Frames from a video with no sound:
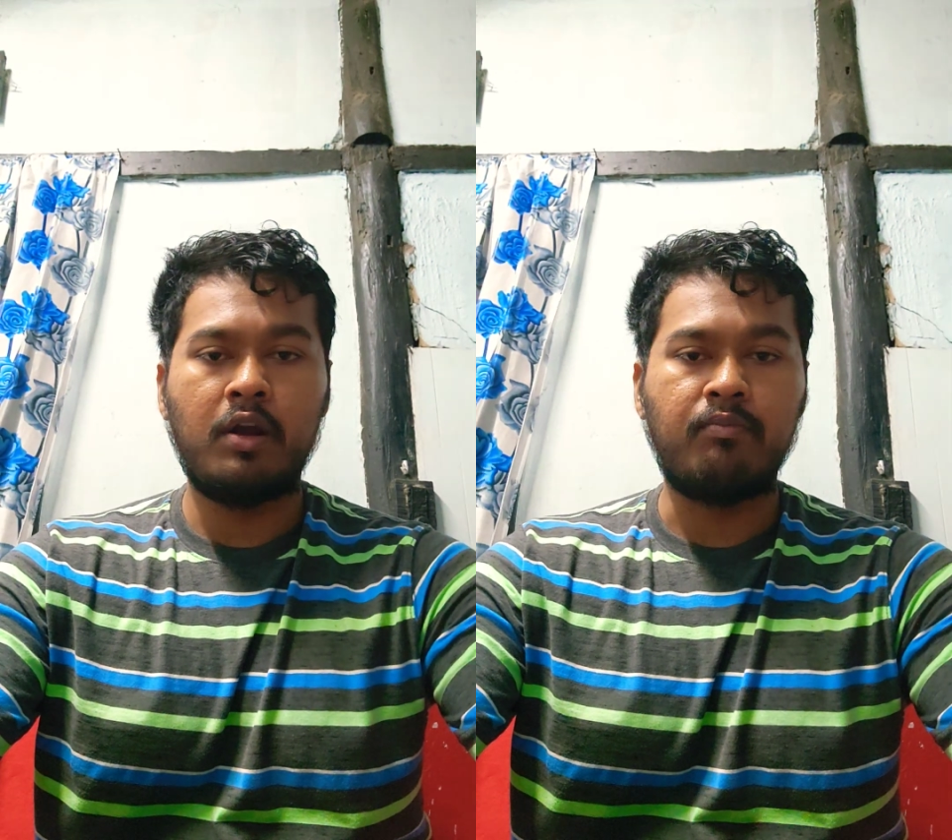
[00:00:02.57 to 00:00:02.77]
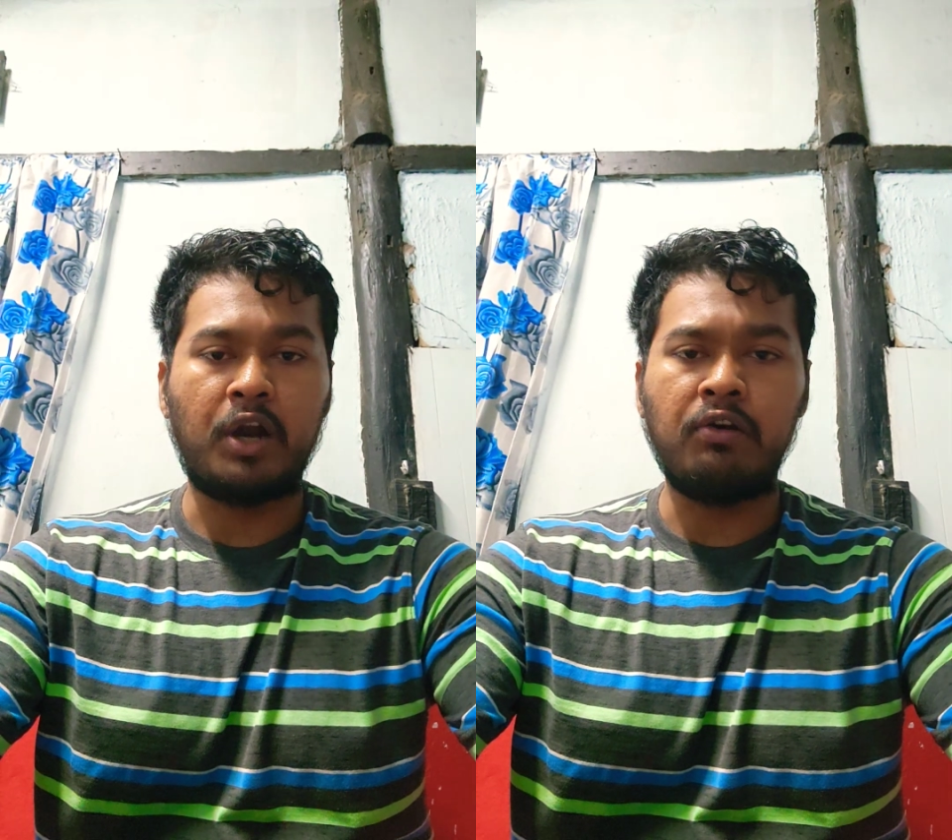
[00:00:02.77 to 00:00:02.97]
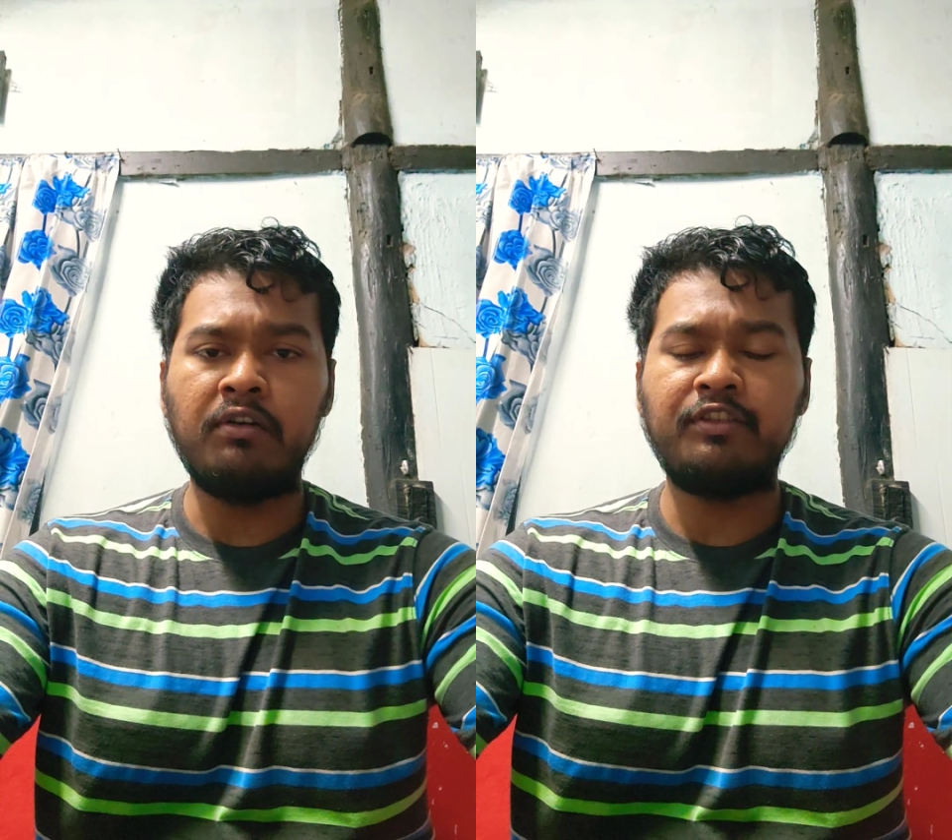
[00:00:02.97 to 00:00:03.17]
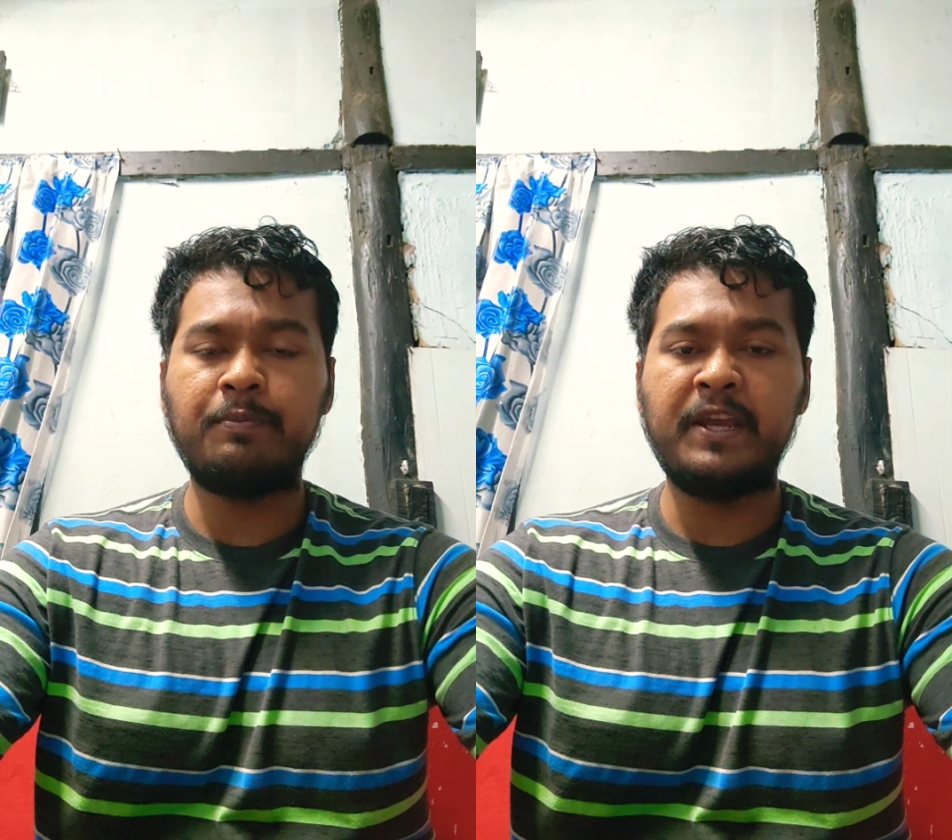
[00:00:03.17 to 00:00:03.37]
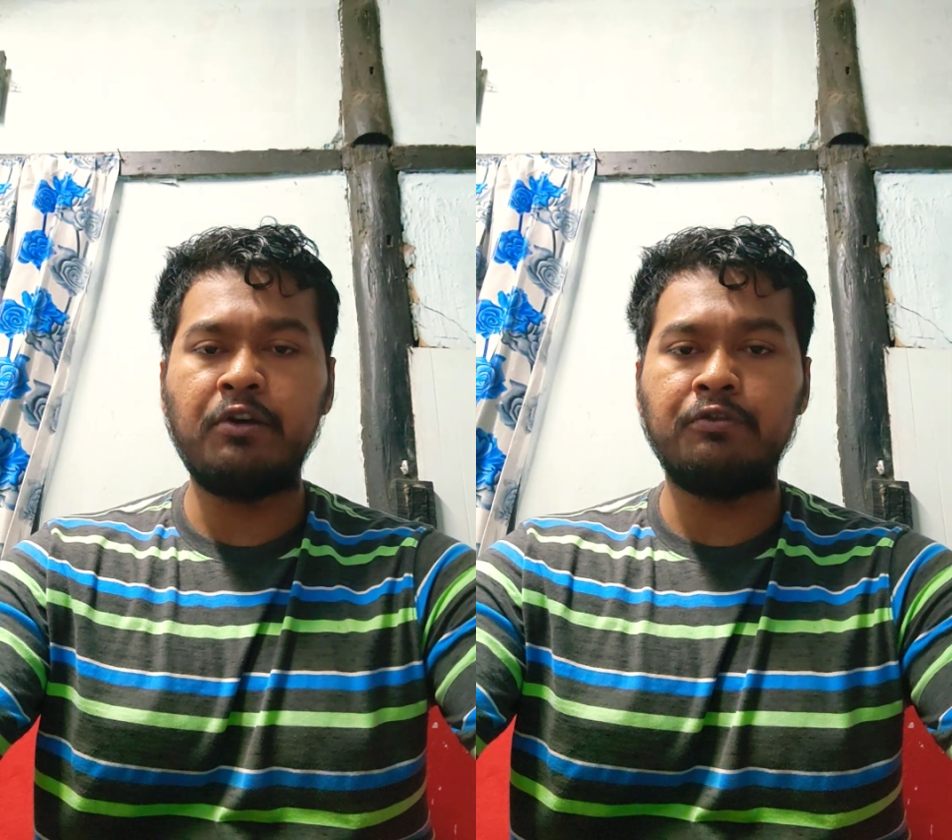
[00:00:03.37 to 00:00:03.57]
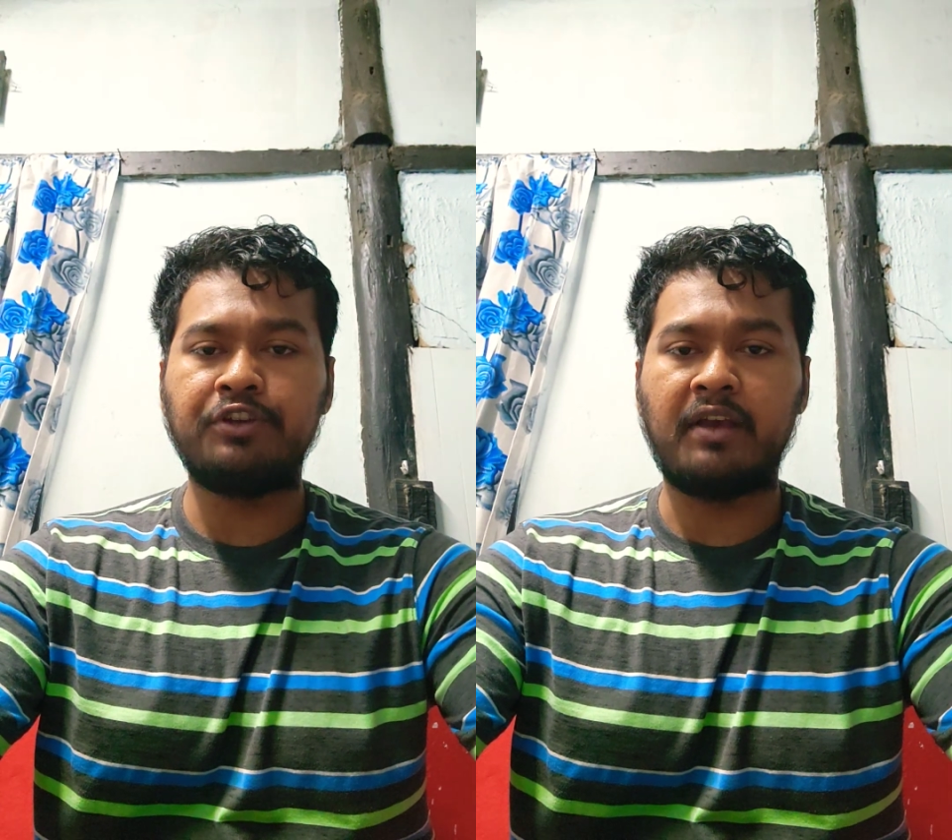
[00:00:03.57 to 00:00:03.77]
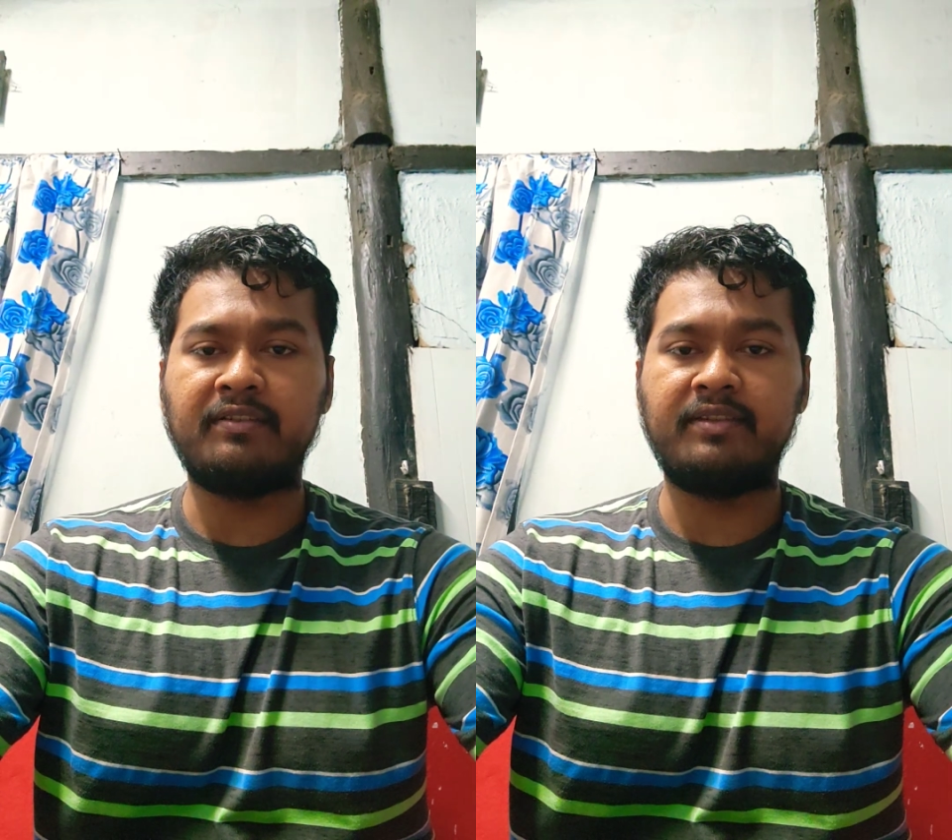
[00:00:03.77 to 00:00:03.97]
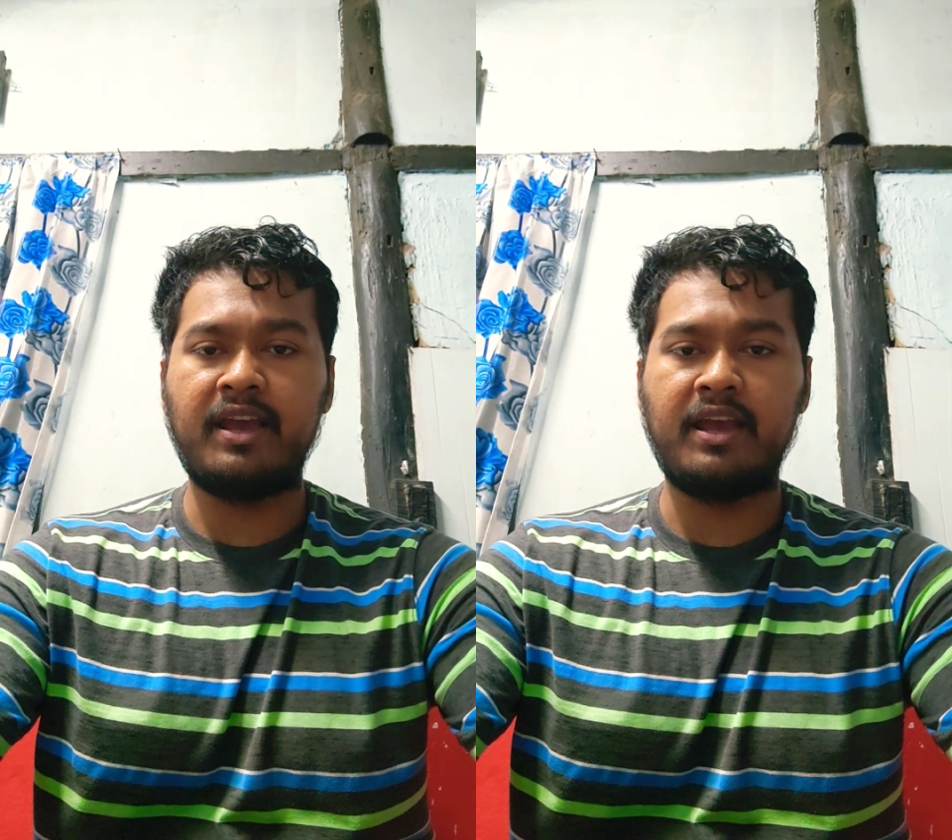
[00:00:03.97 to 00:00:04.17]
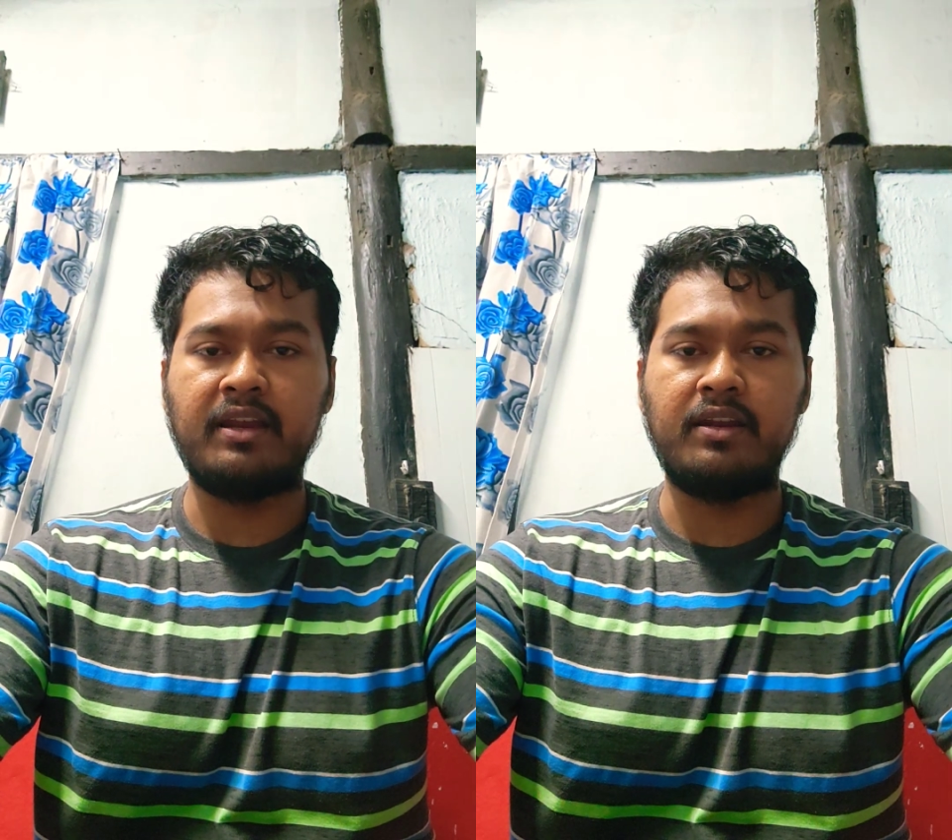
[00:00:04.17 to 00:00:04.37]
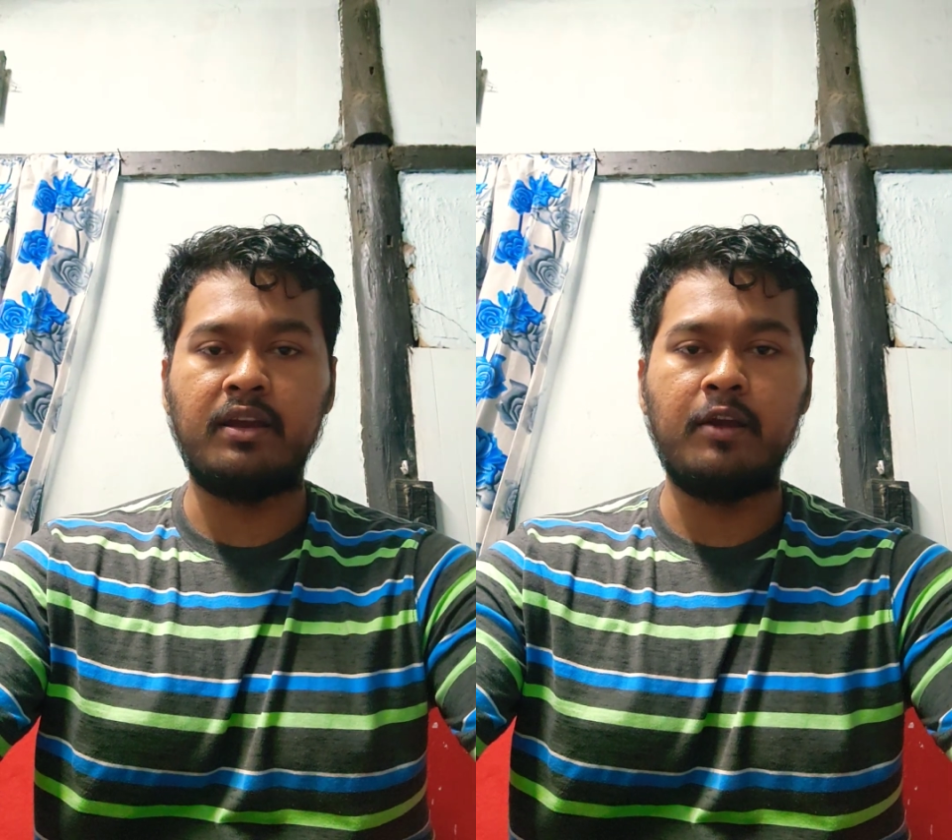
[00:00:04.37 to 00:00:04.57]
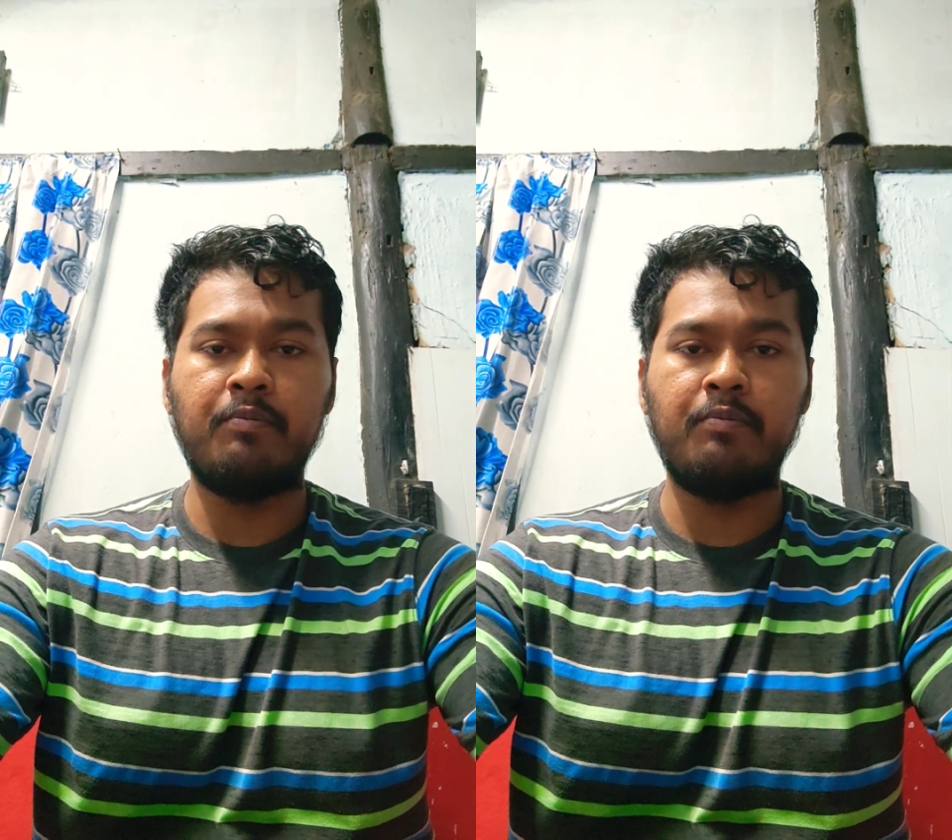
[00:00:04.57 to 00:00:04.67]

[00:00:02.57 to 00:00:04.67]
Baruch Spinoza said,